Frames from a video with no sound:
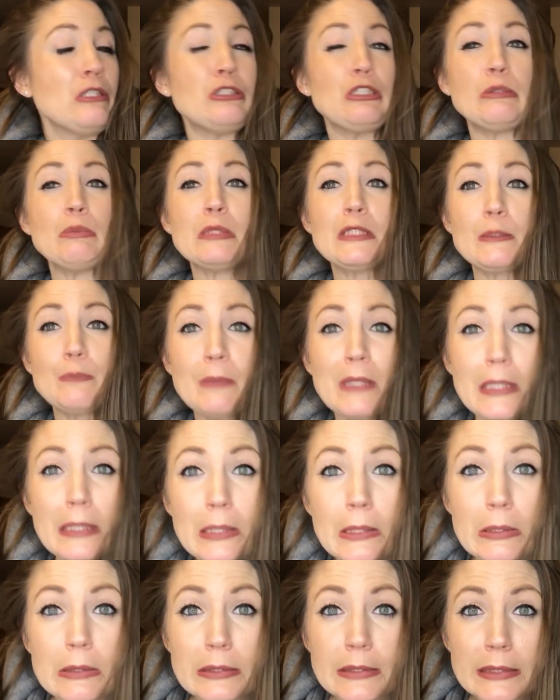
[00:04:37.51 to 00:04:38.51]
she must be a
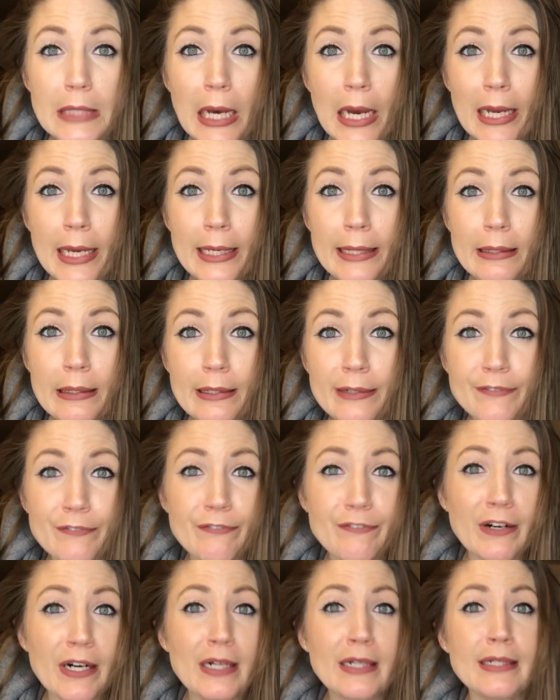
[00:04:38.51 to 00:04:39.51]
little tight on
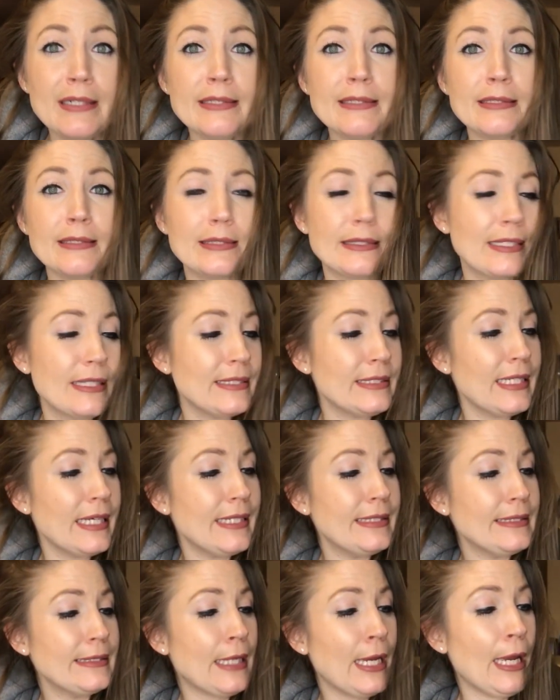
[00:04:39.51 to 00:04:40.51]
funds, because
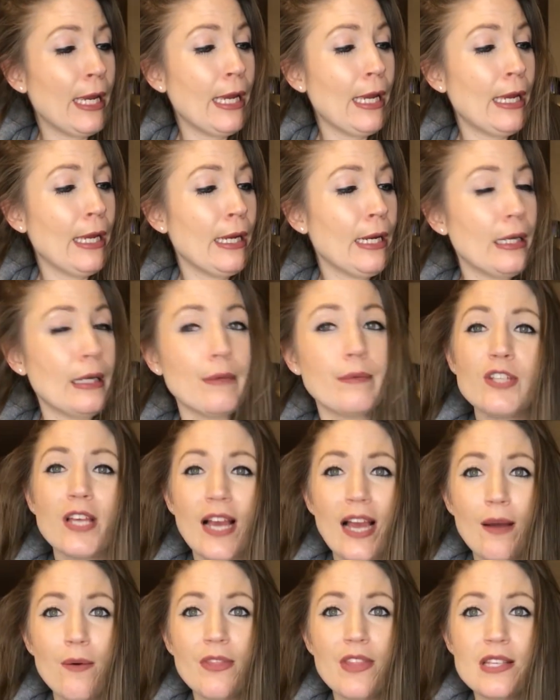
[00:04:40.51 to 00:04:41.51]
like, damn. She's like,
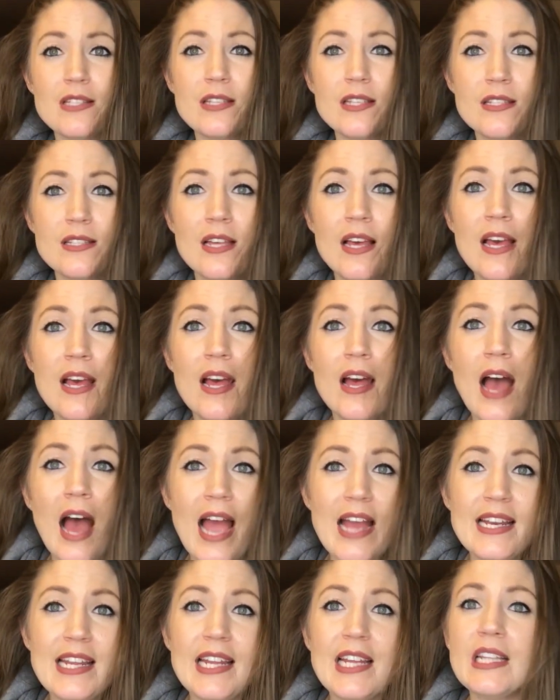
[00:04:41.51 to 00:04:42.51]

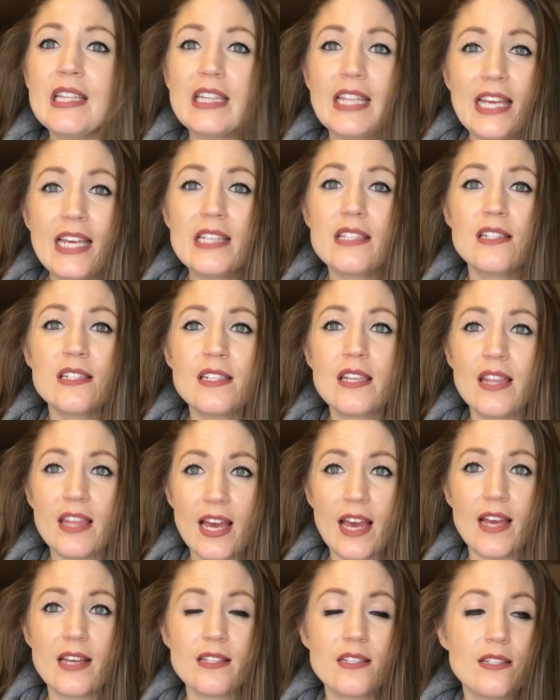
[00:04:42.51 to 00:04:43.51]
I need at least
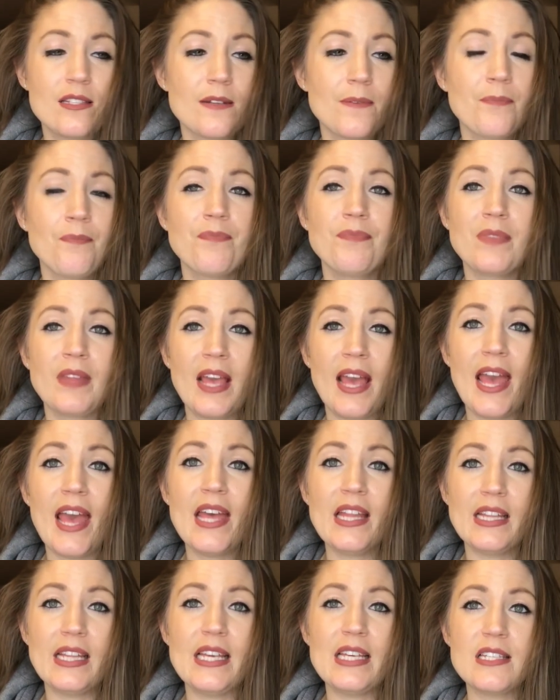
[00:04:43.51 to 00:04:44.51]
this.
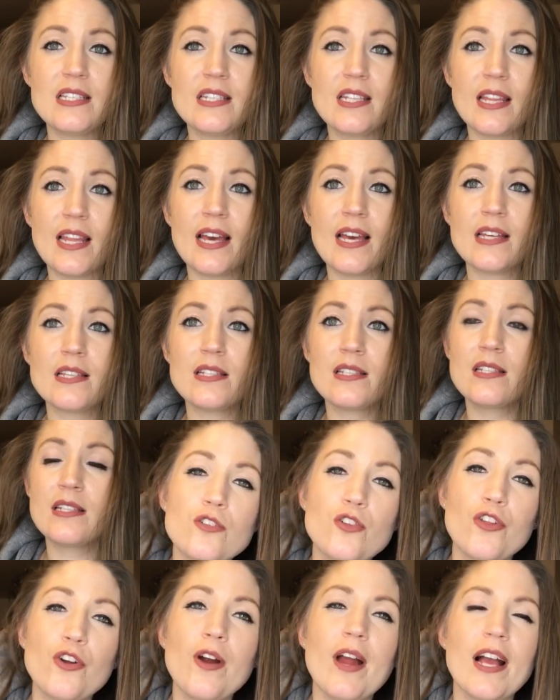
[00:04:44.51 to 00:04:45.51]
At least this.
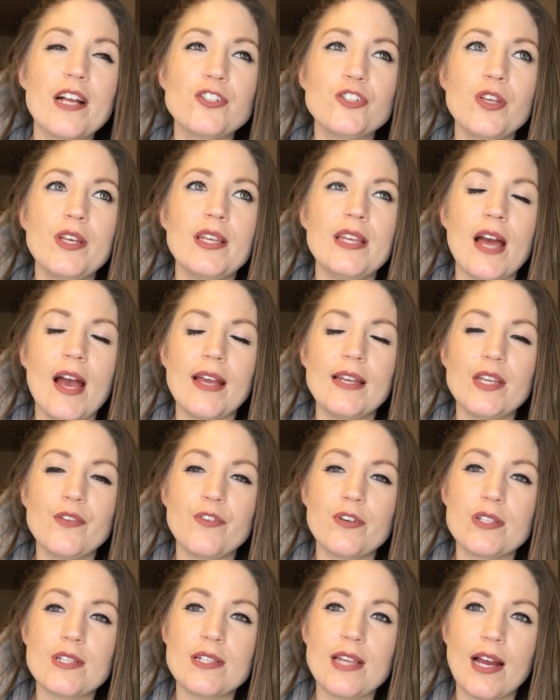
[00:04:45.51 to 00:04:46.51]
So there are actually 9
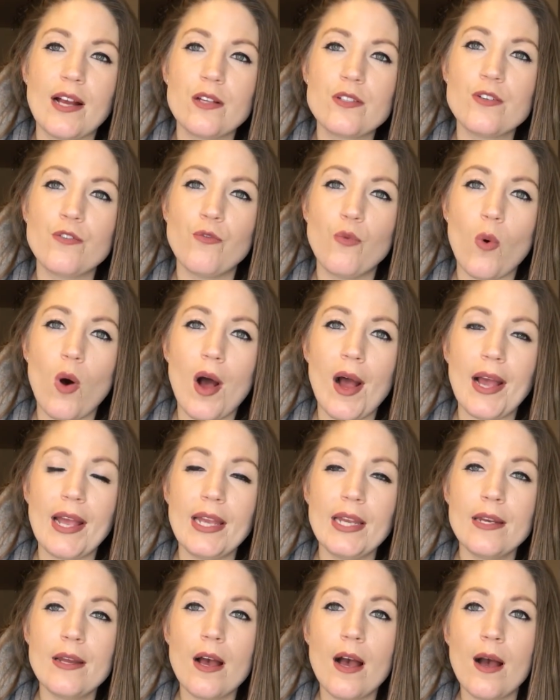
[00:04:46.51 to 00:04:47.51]
different styles of
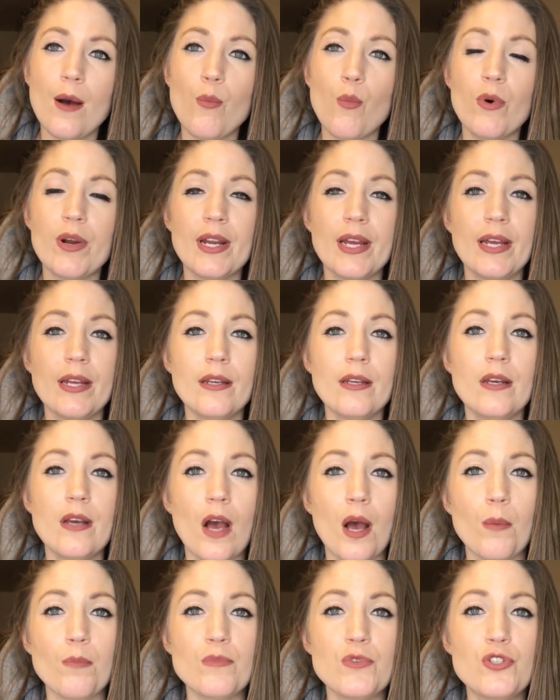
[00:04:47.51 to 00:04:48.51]
wine when it
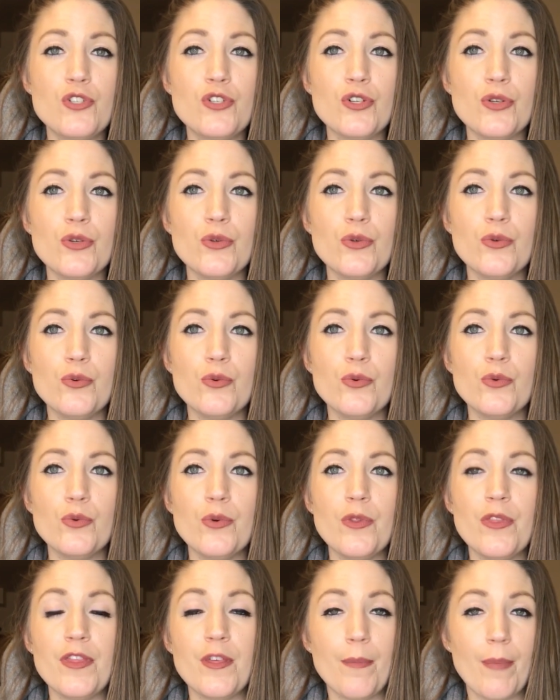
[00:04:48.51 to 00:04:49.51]
comes
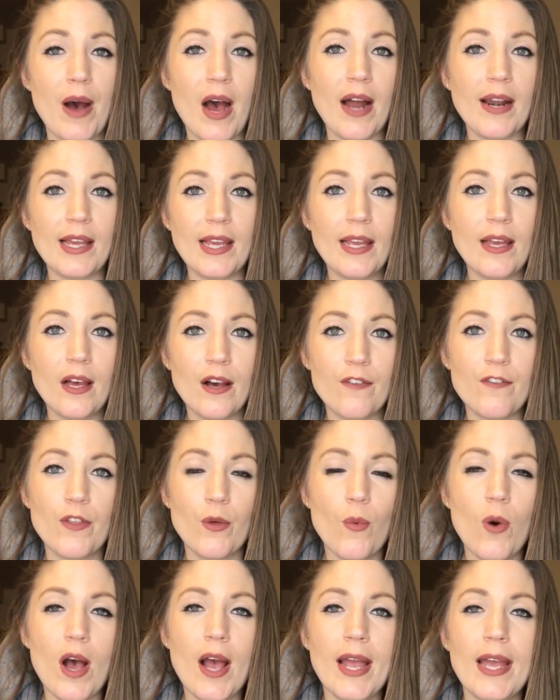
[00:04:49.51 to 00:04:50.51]
to the body of the
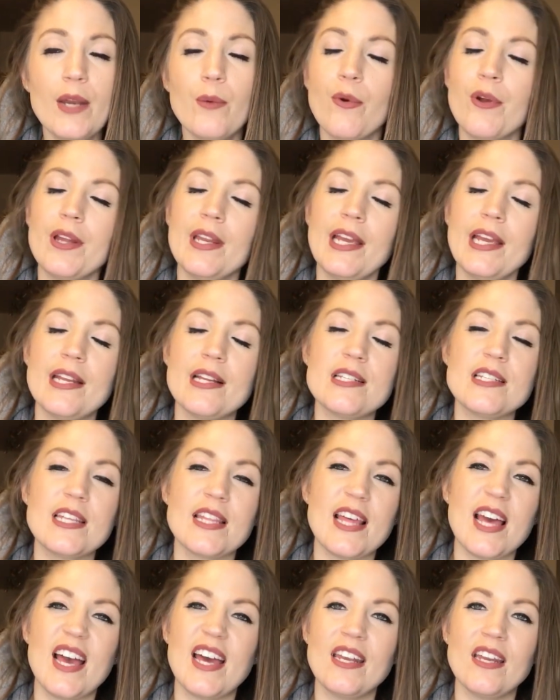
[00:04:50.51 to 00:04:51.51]
wine. We're gonna get into
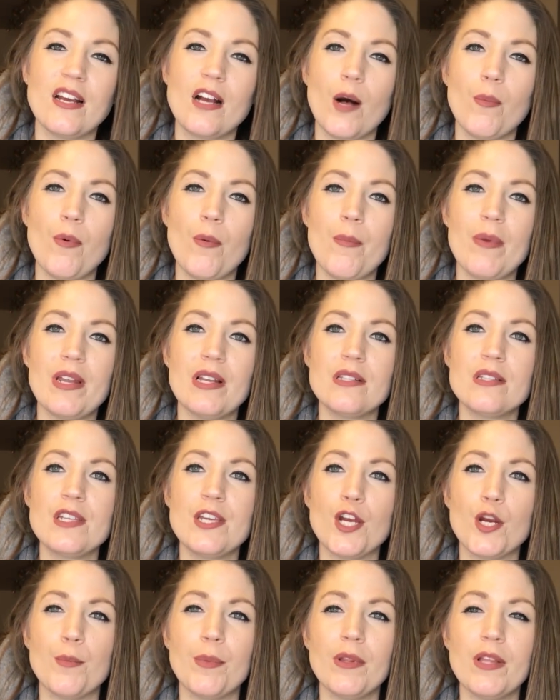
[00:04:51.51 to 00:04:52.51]
that in a couple minutes
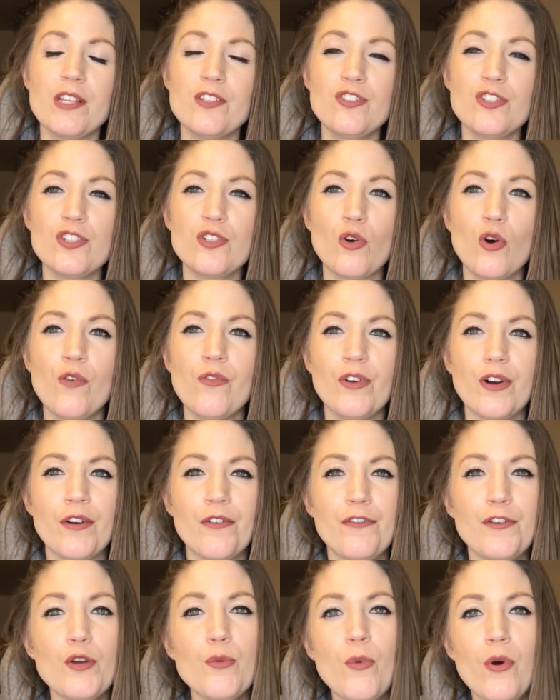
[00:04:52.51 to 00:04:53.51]
here, but let's just go over a
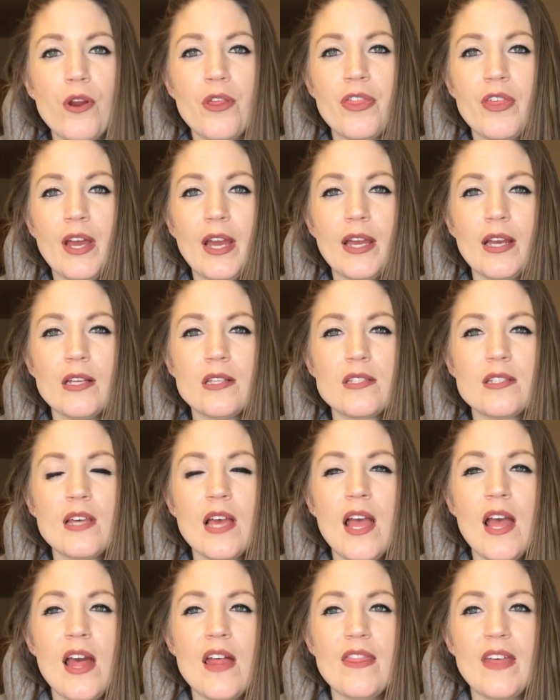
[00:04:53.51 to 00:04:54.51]
few more things
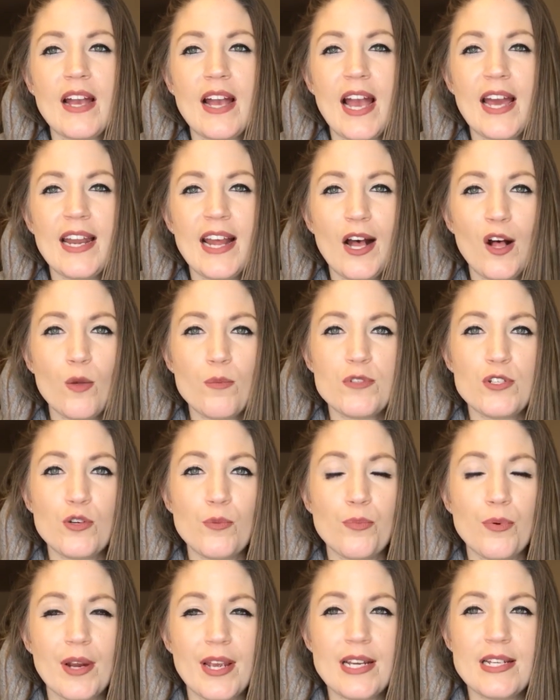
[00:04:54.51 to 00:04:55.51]
that kind of helps you
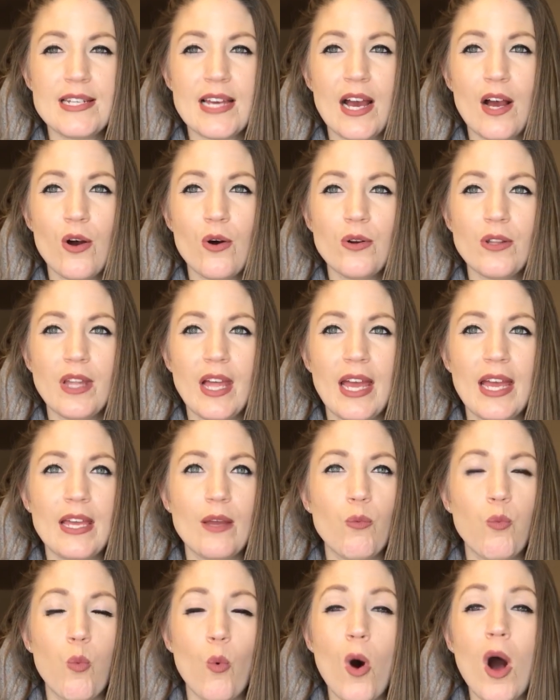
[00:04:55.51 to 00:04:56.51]
break down like
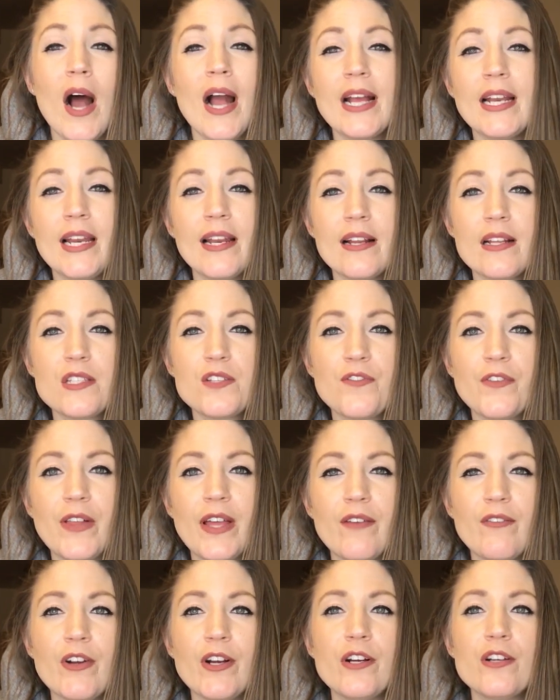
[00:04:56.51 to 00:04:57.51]
wine and its
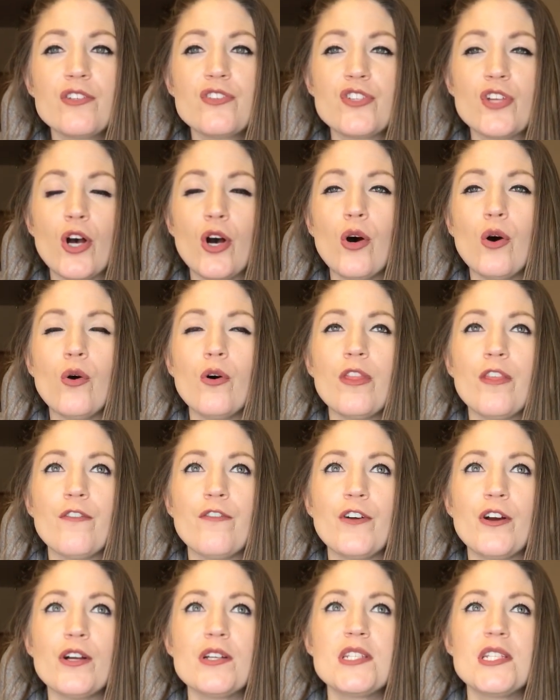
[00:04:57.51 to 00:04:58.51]
flavor. So the
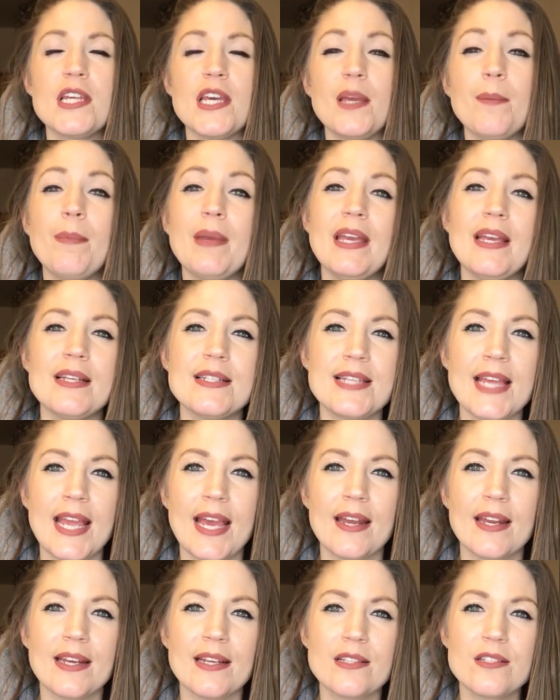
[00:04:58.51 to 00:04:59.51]
first thing being
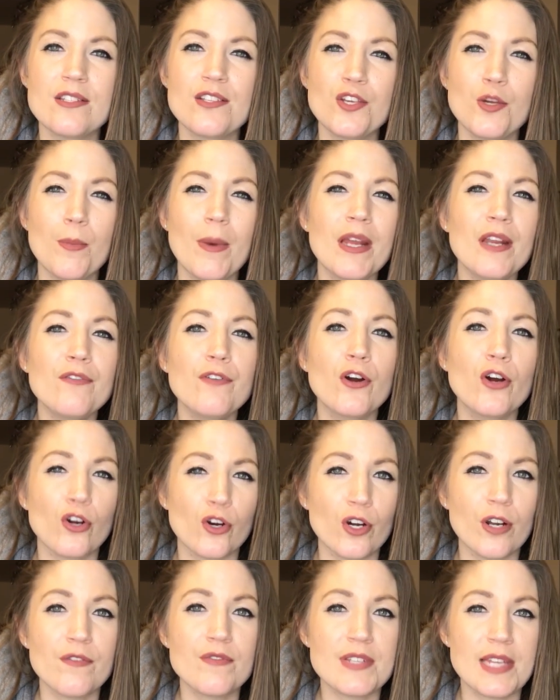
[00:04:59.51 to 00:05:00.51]
tannins. So you might have
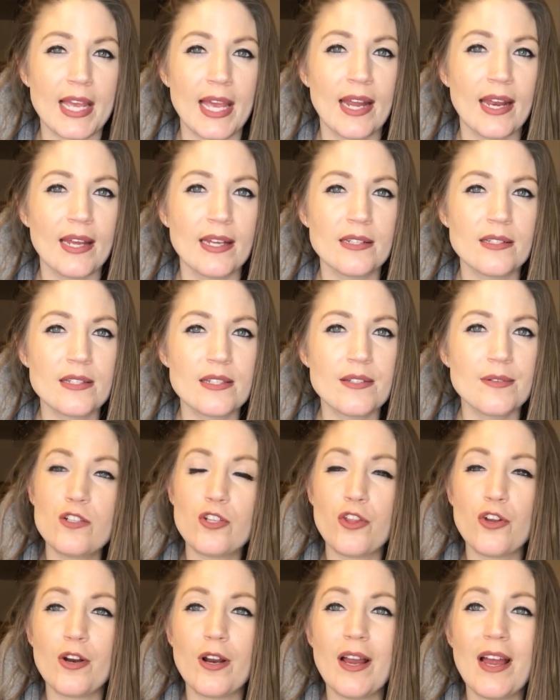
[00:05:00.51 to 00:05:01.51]
heard of tannins. So
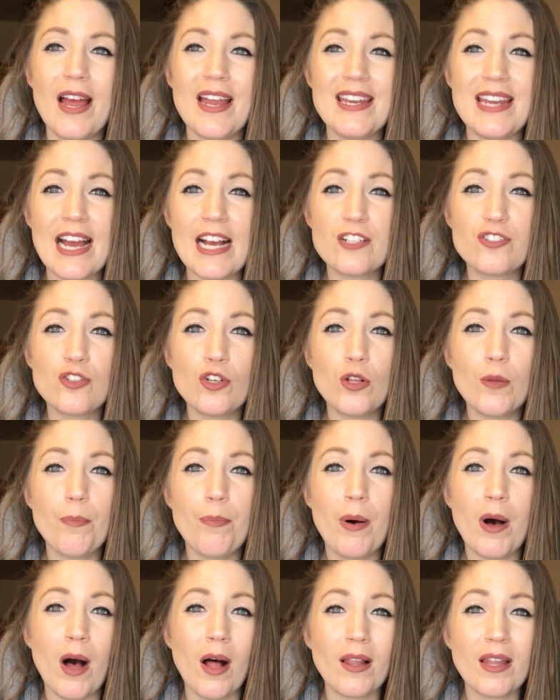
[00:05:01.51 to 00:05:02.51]
they're a natural
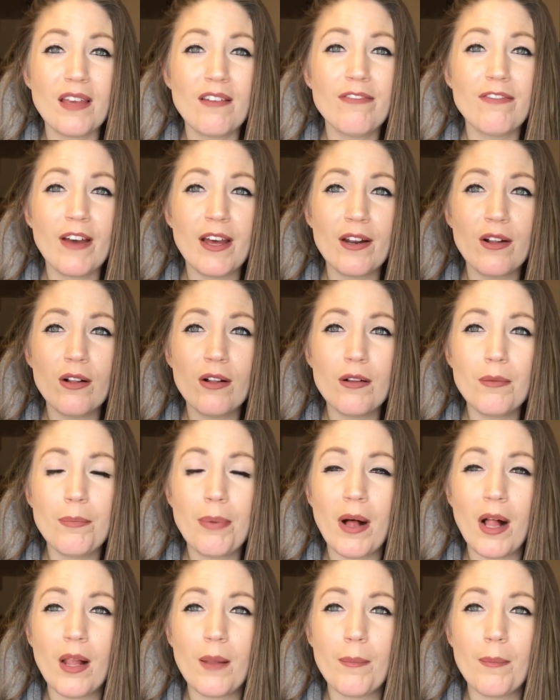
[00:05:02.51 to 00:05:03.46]
polyphenol,